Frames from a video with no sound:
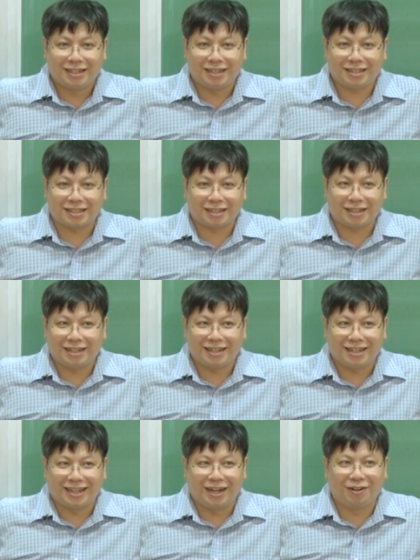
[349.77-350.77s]
This is,
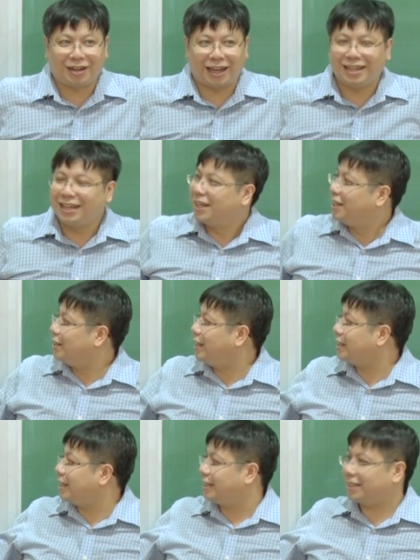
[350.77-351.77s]
okay,
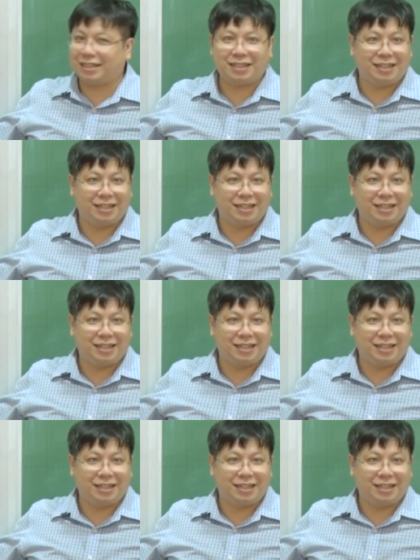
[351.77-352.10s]
this is